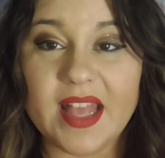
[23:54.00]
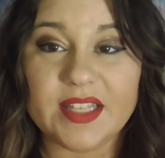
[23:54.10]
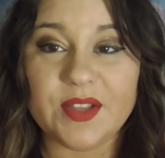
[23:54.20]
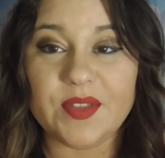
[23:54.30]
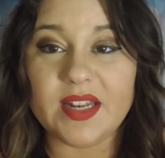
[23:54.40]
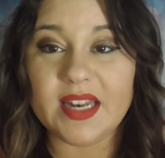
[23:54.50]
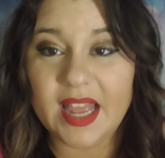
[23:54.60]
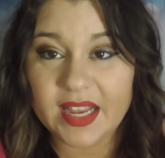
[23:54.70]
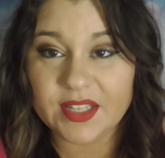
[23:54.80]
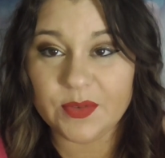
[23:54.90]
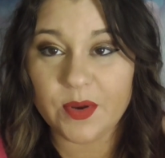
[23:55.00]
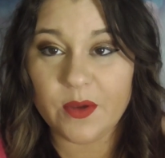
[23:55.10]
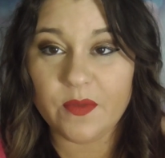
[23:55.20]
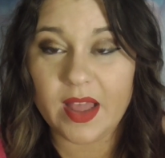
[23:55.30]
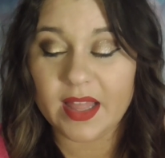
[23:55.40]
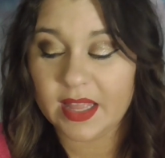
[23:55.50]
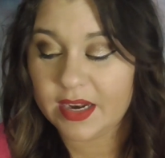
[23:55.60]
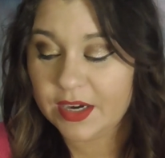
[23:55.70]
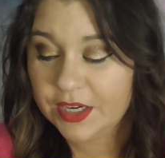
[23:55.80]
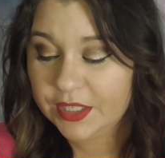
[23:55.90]
so the next row of
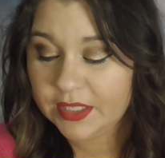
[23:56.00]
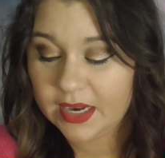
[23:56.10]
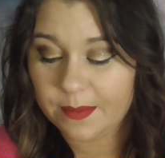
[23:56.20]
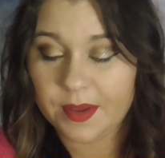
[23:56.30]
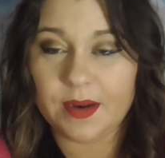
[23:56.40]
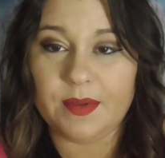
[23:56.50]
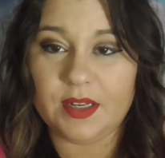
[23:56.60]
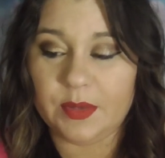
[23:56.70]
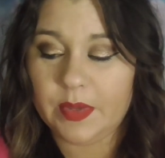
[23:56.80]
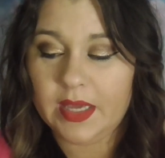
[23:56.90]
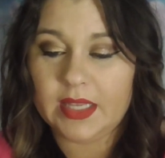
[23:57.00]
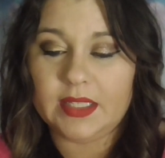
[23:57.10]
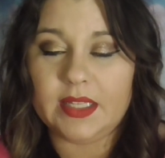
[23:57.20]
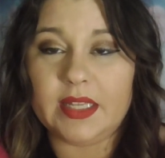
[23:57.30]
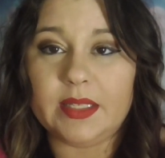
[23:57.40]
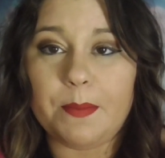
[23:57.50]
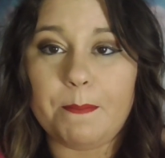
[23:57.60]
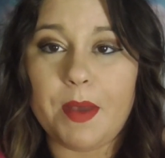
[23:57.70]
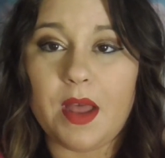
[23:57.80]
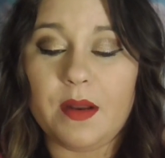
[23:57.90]
highlighters that I'm going to be doing is this
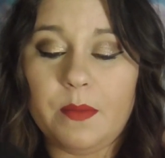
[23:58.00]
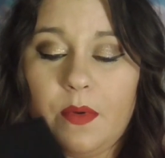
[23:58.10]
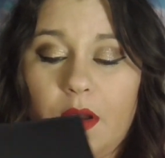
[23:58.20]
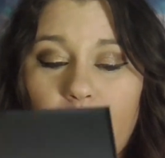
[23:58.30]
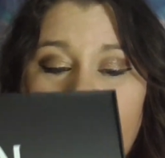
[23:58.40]
bottom row